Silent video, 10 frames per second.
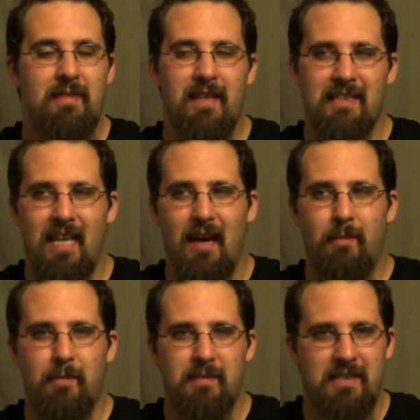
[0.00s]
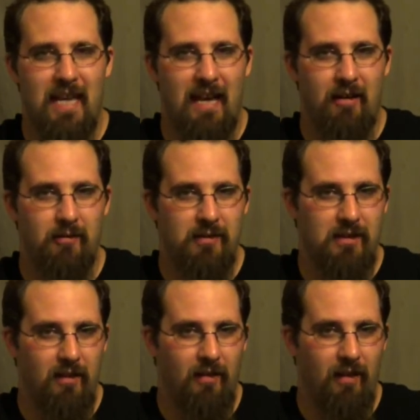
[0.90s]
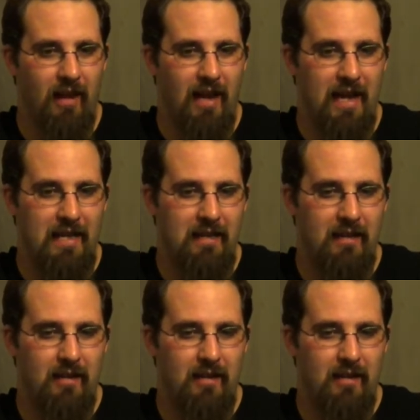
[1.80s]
this album sounds like